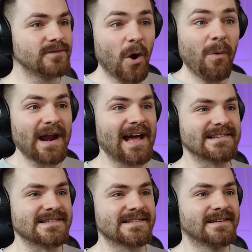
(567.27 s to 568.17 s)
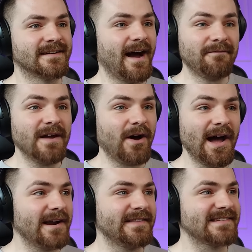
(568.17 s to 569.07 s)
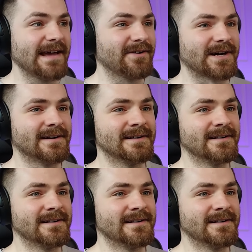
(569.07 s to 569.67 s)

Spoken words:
No one has. I've never heard of this ever.